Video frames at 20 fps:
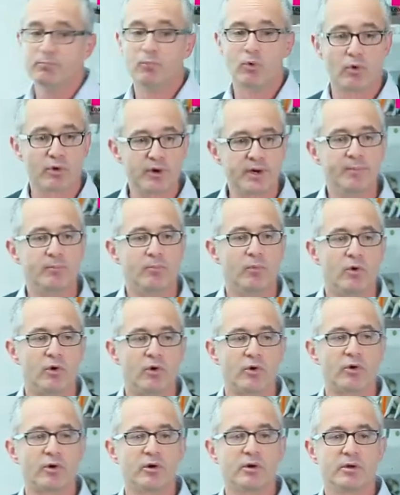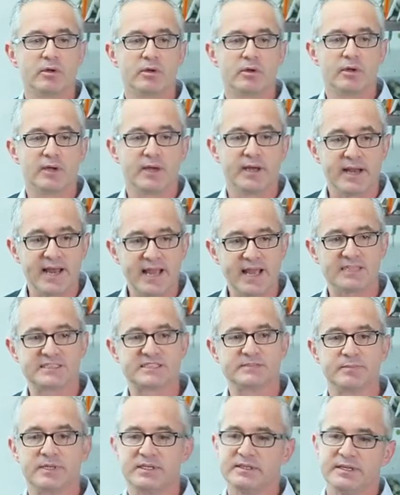more and more
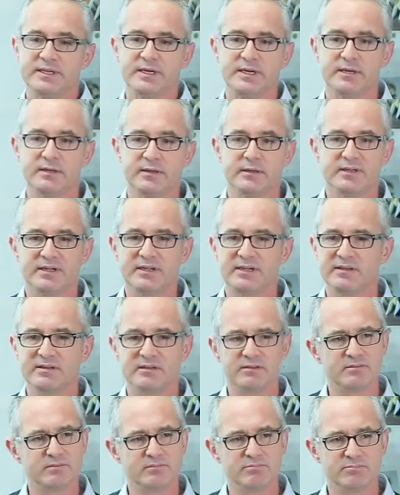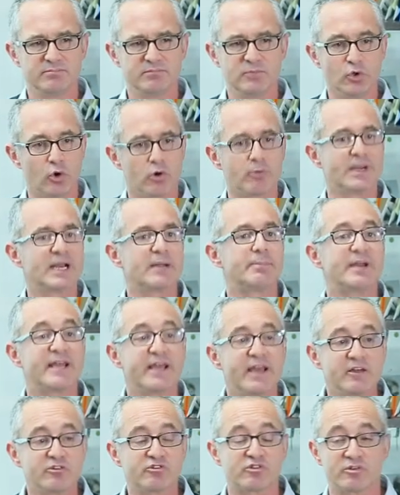enhancement in normal
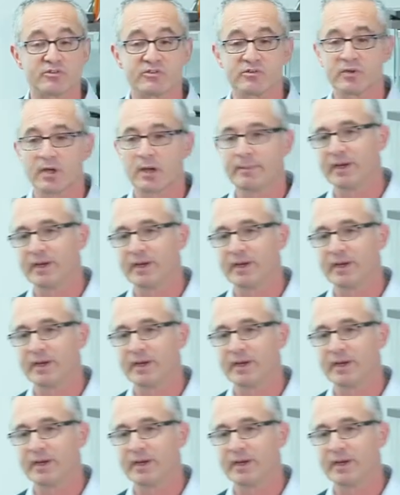applications. I